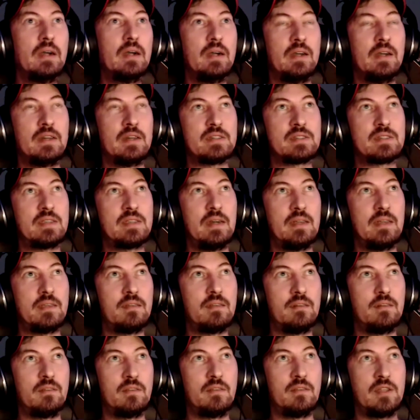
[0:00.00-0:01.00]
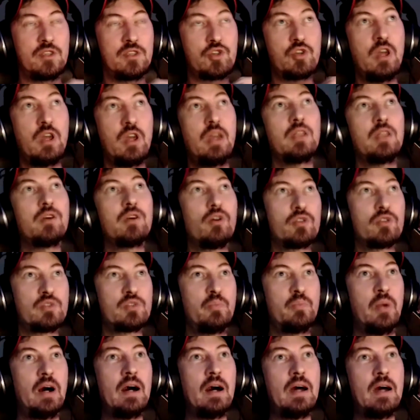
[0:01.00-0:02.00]
is that the train goes
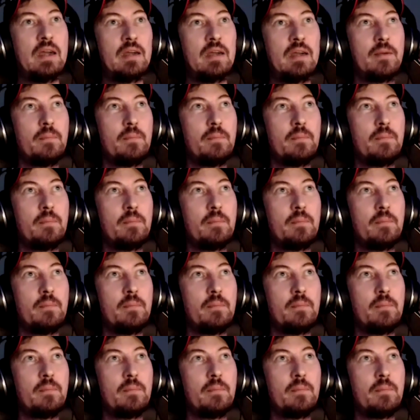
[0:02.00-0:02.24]
by